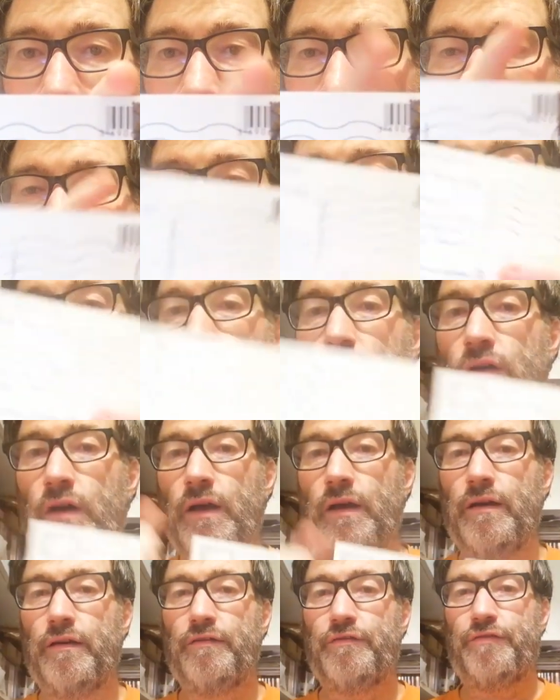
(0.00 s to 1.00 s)
So
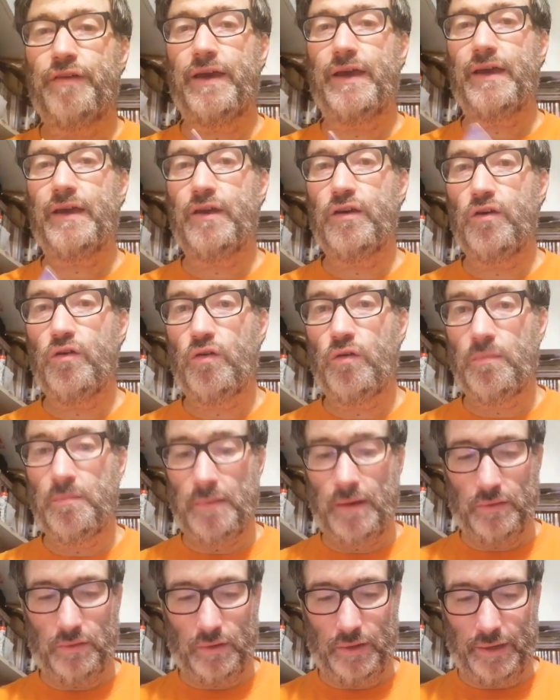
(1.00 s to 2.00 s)
thank you,
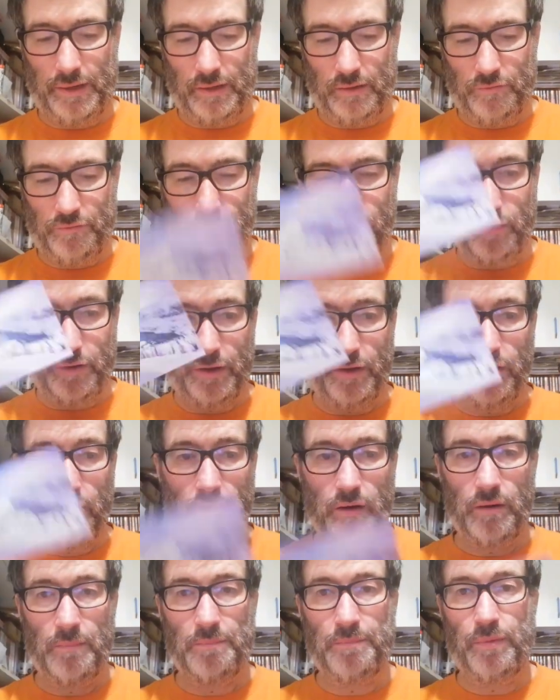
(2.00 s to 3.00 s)
Madeleine, for
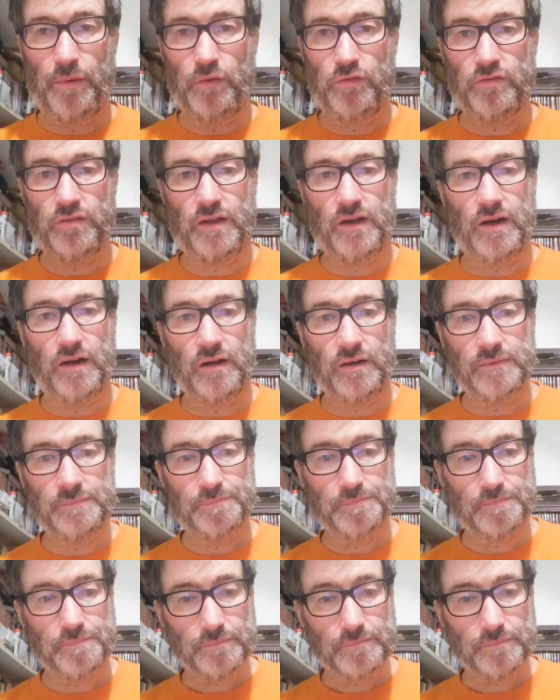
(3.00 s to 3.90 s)
your postcard.